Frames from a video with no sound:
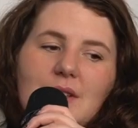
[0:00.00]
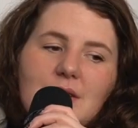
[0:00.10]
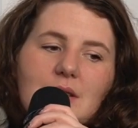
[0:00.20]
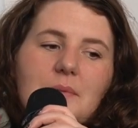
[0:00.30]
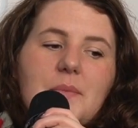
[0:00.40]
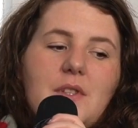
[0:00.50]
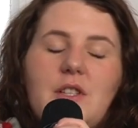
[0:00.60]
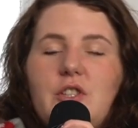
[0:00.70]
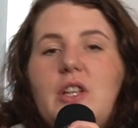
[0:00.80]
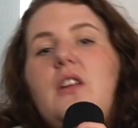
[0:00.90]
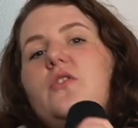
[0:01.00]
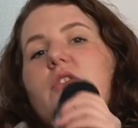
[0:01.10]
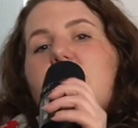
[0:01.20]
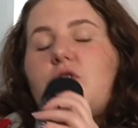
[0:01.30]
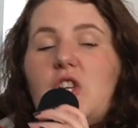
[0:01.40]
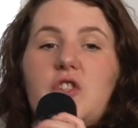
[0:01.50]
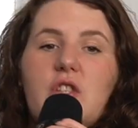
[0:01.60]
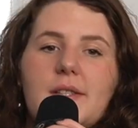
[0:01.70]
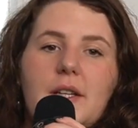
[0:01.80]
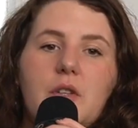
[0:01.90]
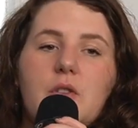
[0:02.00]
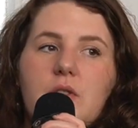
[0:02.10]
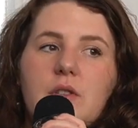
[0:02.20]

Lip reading: Something's got to change. It changes now.